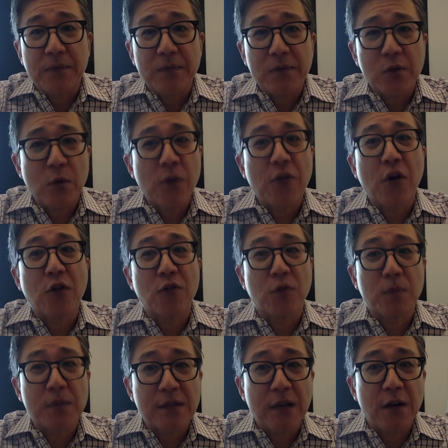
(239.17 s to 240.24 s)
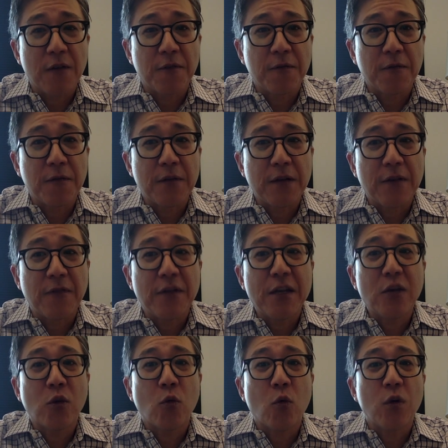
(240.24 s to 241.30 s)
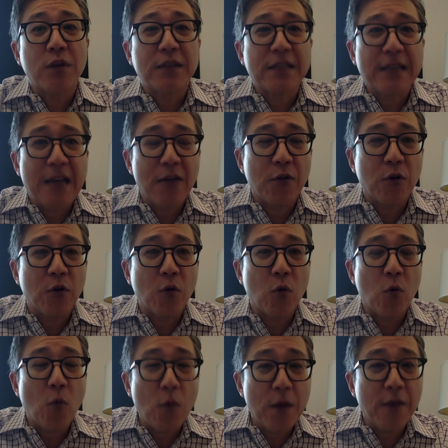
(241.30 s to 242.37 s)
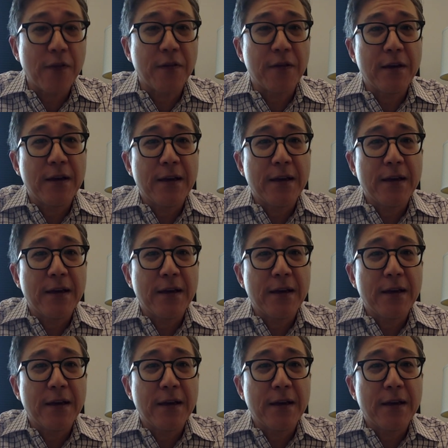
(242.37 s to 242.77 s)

So he thought to himself, if he could work together with